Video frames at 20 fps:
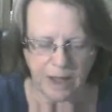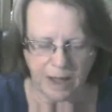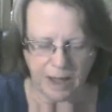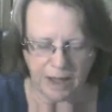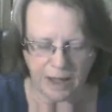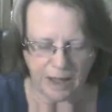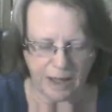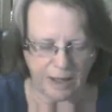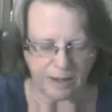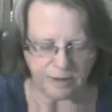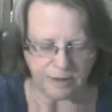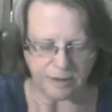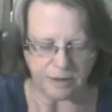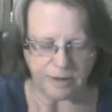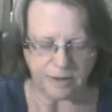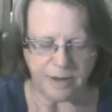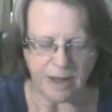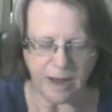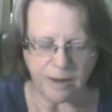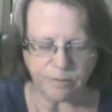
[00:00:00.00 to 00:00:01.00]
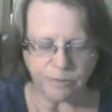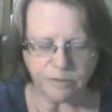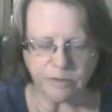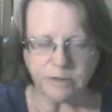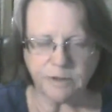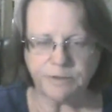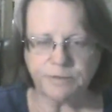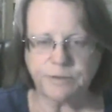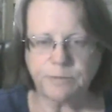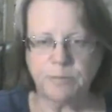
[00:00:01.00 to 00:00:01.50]
And that will
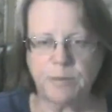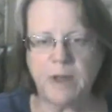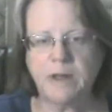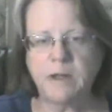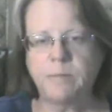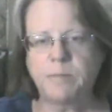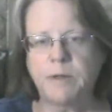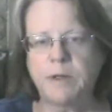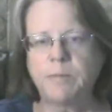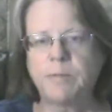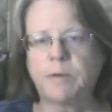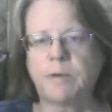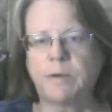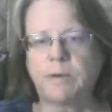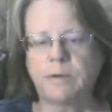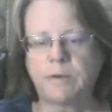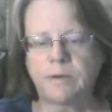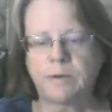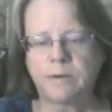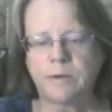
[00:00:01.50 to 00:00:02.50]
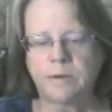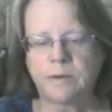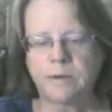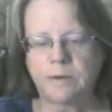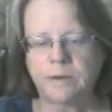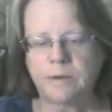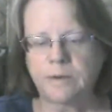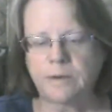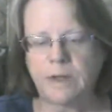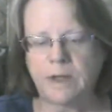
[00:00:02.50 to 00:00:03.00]
lift many people.
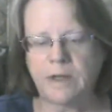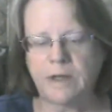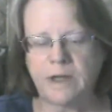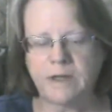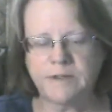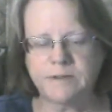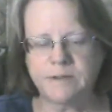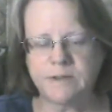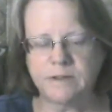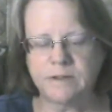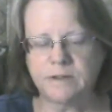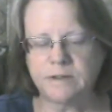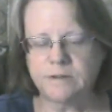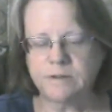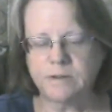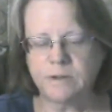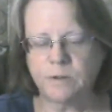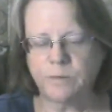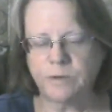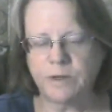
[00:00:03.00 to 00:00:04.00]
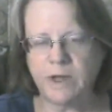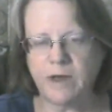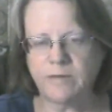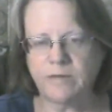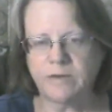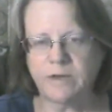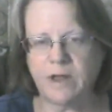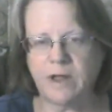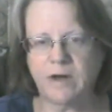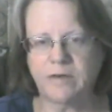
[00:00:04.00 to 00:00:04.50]
And I see this, you know, we have
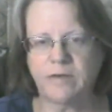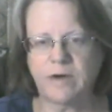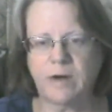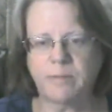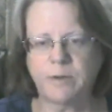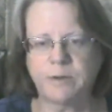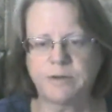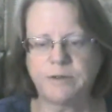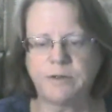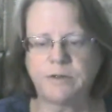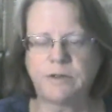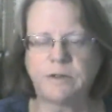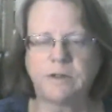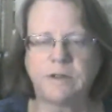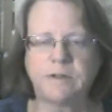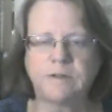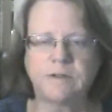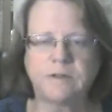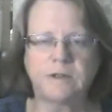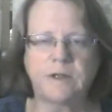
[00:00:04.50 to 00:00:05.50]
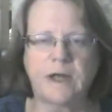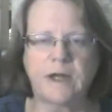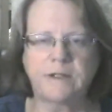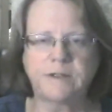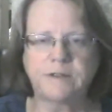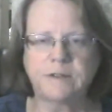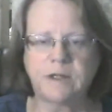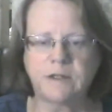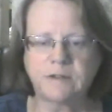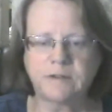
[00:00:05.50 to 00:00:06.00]
a lot of opportunities in the
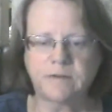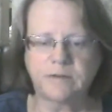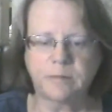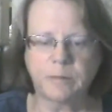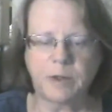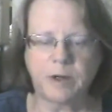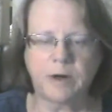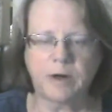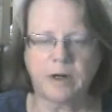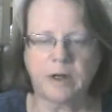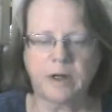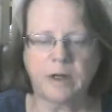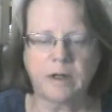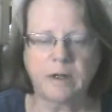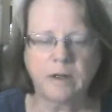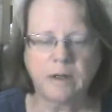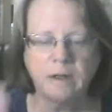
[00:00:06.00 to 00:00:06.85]
United States of America,